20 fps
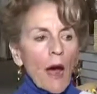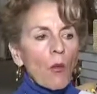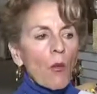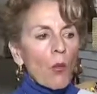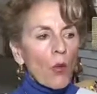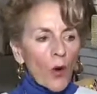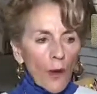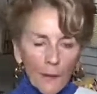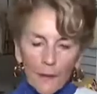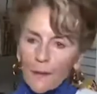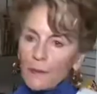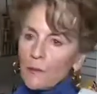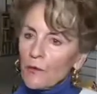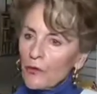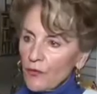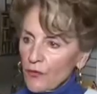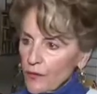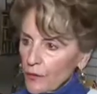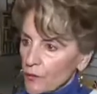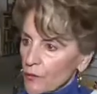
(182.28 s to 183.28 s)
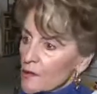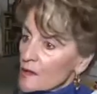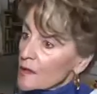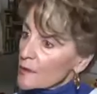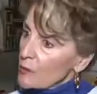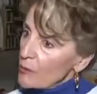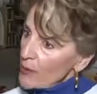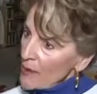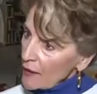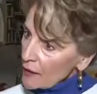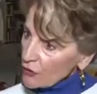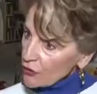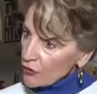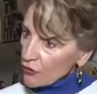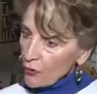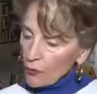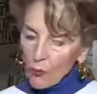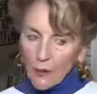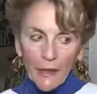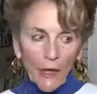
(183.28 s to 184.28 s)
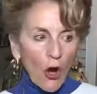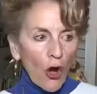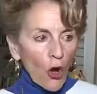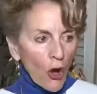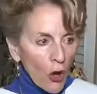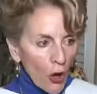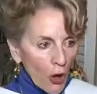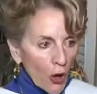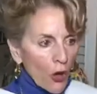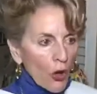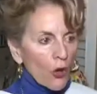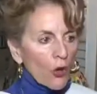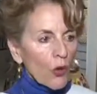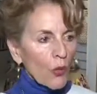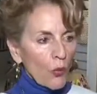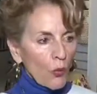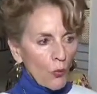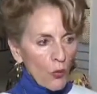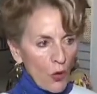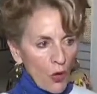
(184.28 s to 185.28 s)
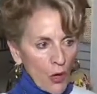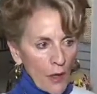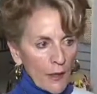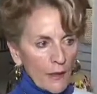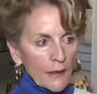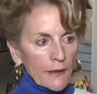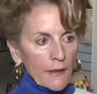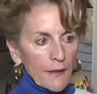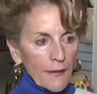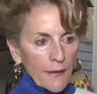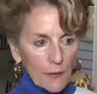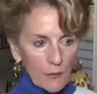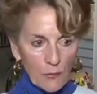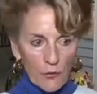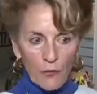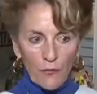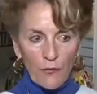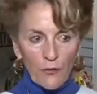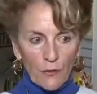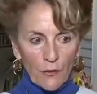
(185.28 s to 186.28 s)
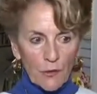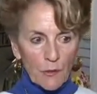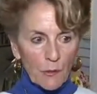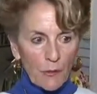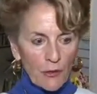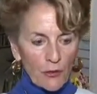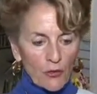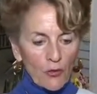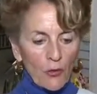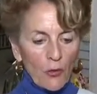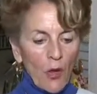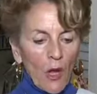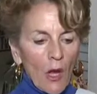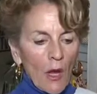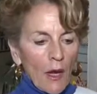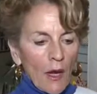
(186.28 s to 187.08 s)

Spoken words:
I want them to feel special. We all want them to feel special.